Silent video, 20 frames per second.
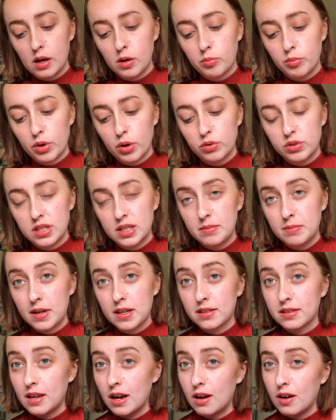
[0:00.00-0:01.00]
Protein
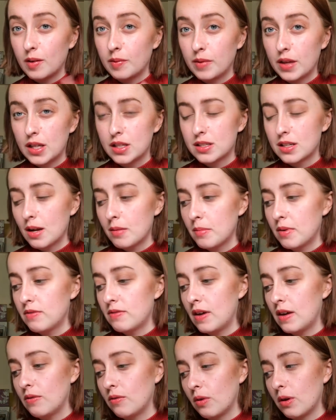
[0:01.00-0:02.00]
Mascara. It's not my
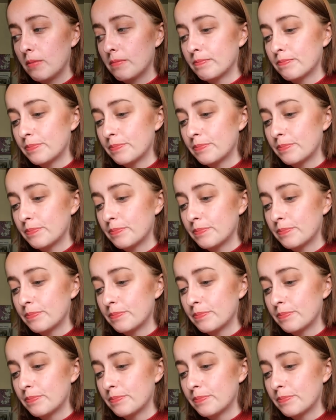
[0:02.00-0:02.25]
favorite,